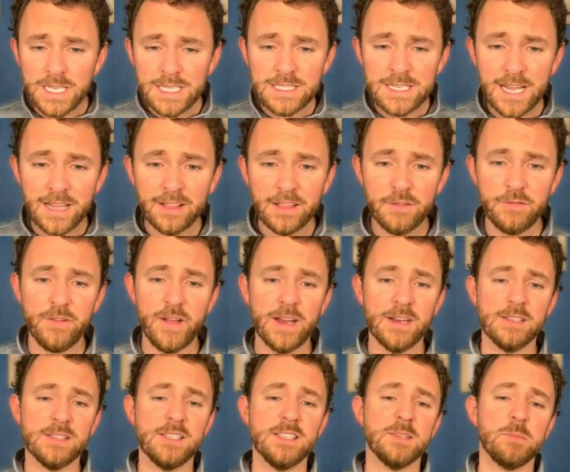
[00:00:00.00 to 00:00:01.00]
daily
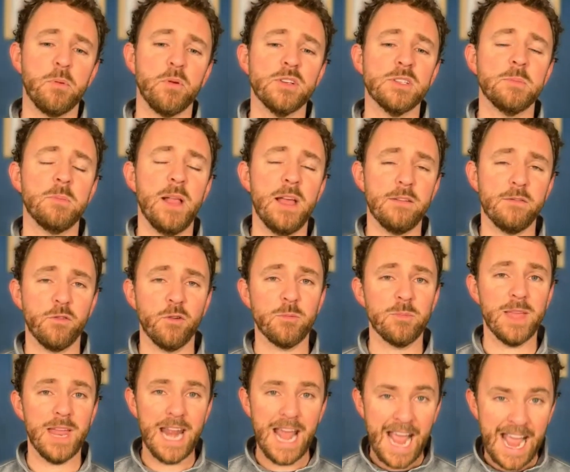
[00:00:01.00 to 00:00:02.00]
fantasy sports platform
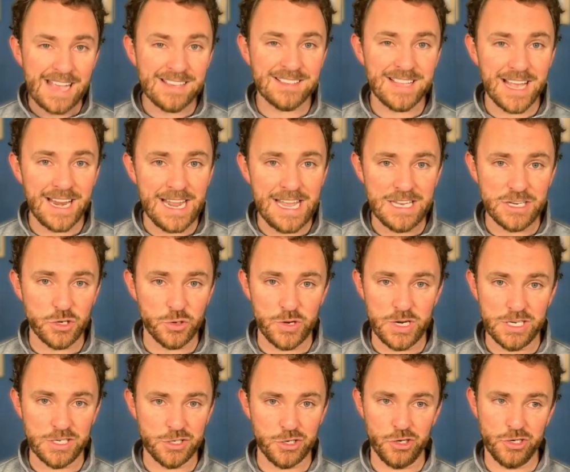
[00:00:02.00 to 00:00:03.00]
that has that injury
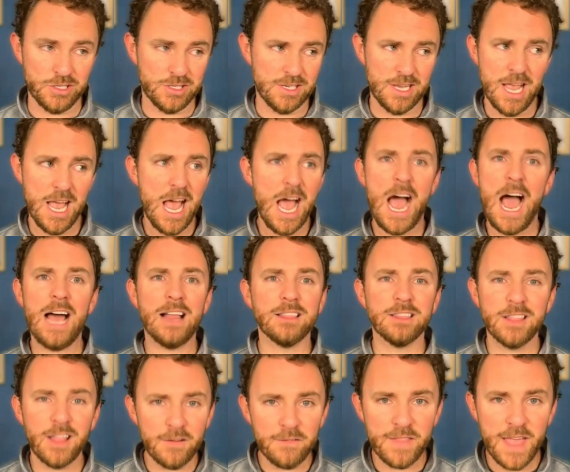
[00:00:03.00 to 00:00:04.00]
insurance. I
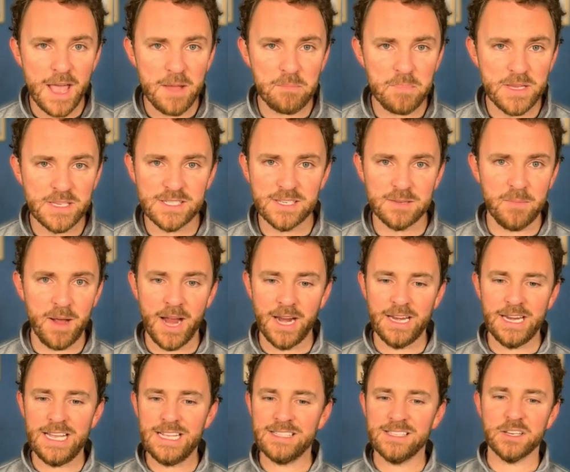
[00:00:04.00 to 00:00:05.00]
love that peace of mind.
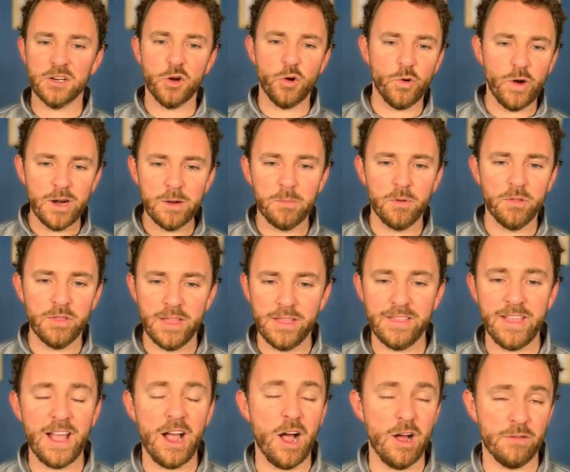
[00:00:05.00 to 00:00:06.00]
It's incredible that they
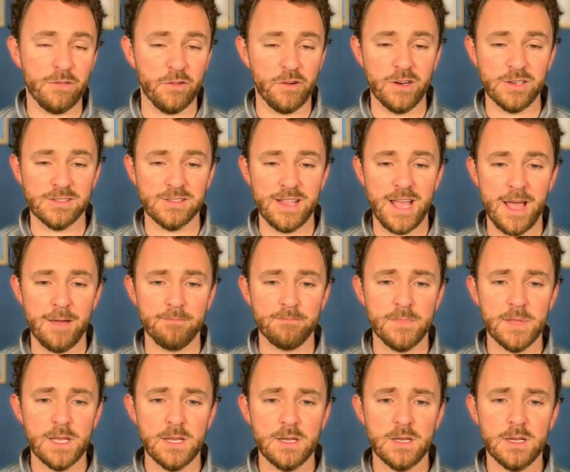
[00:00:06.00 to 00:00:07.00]
offer us that.
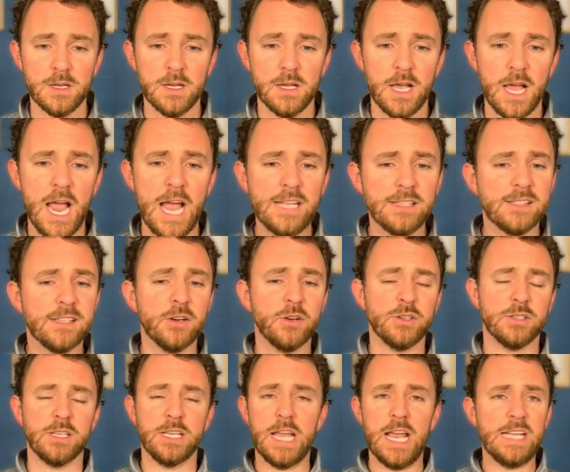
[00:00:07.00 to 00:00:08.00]
And
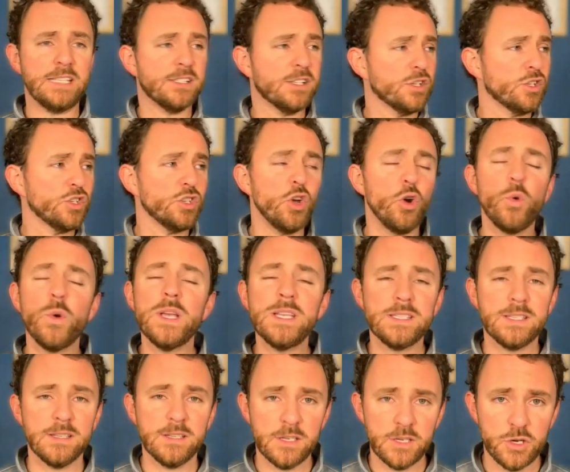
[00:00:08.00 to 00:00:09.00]
seriously, it's so
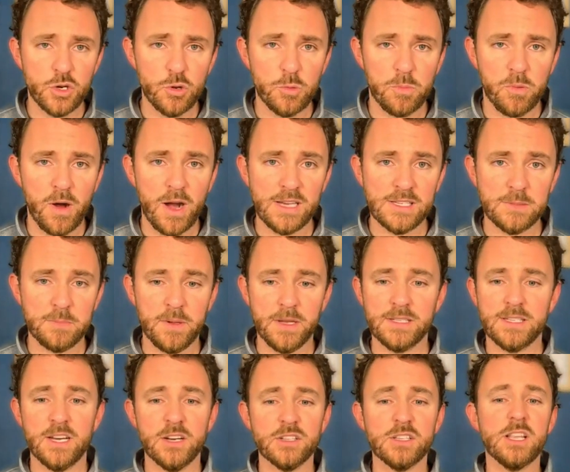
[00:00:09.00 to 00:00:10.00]
easy to do Prize Picks.
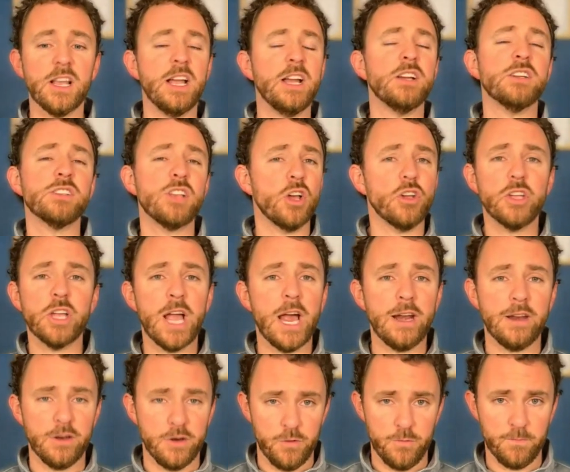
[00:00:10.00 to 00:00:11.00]
Here's all you got to
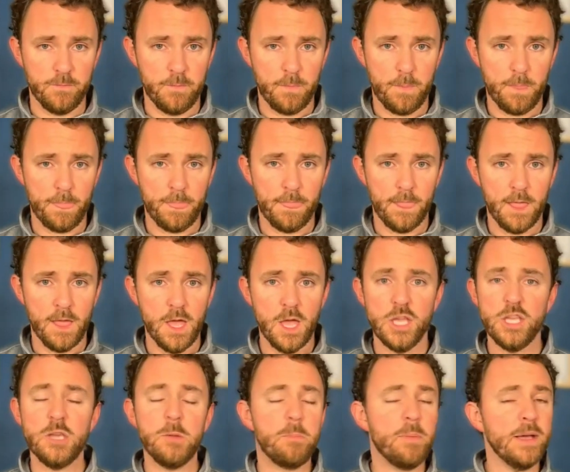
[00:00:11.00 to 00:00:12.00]
do.
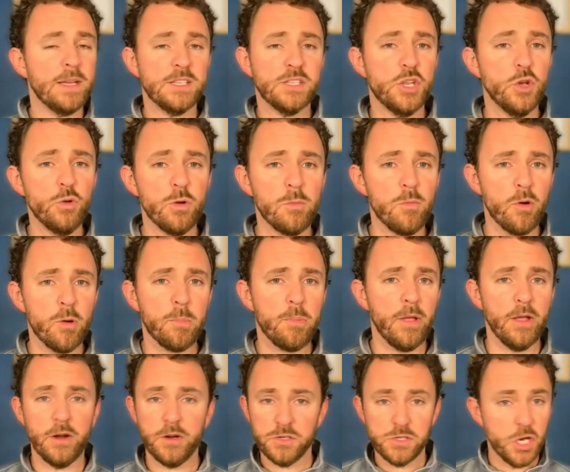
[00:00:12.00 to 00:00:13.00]
You pick 2 or more
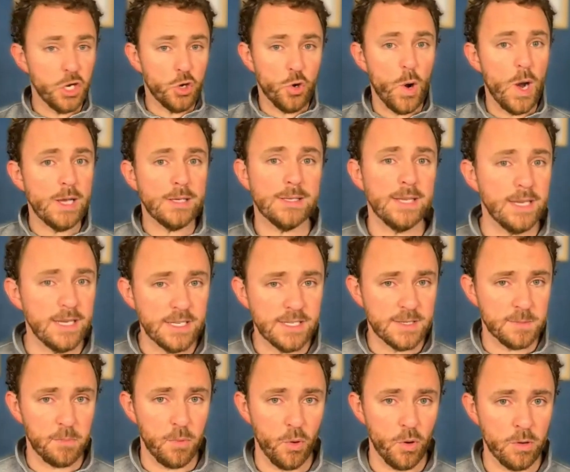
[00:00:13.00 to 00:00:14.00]
players across any
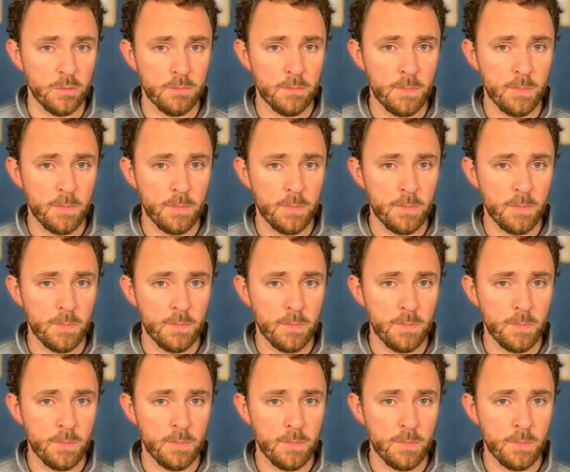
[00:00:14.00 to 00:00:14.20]
sport,